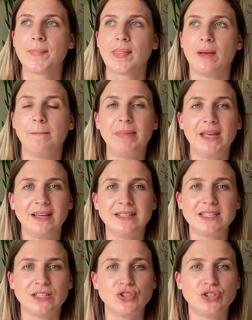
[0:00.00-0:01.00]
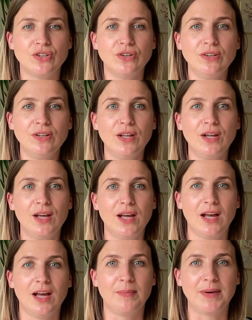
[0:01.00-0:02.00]
I'm being intentional
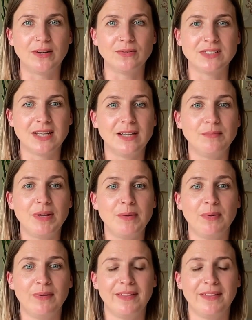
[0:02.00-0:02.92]
about telling people